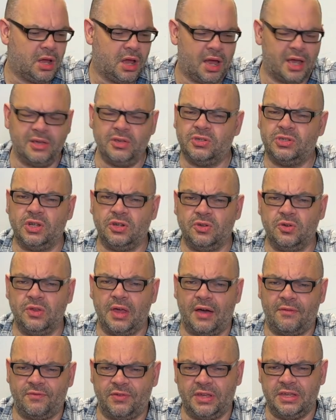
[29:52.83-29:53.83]
I used to do
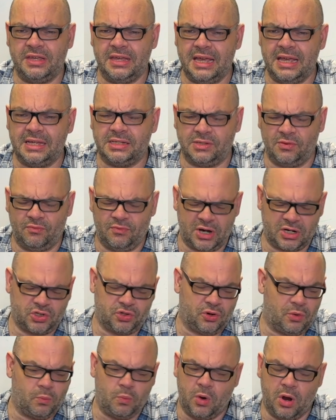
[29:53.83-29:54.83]
that for years in
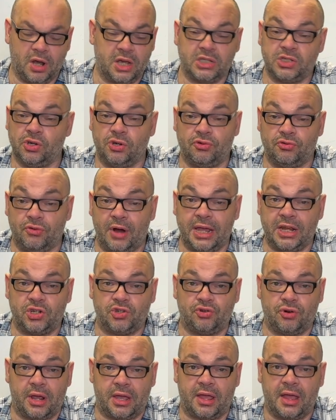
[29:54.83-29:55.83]
restaurant work. It's a great
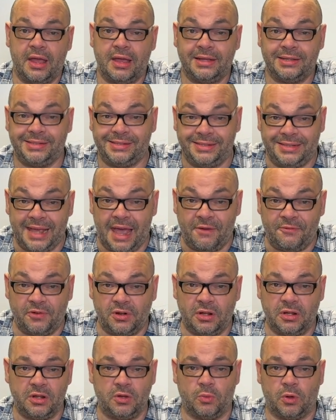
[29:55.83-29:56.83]
trick. It's
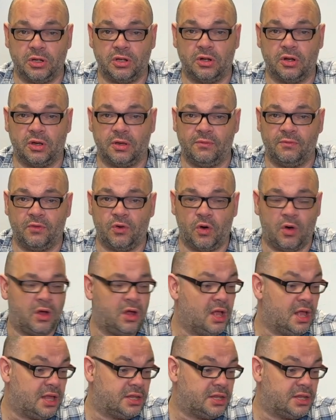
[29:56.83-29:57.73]
definitely the one you're looking for.